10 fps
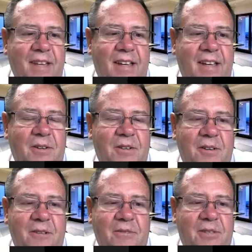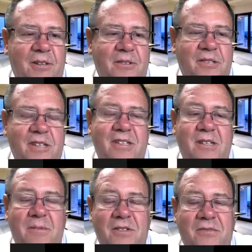you know, their
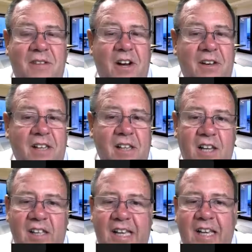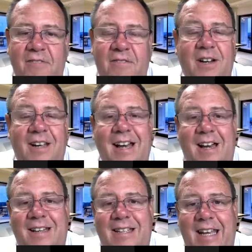system is very clunky, very
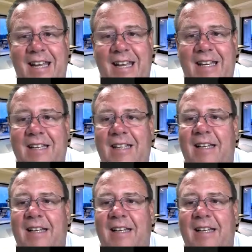out of date.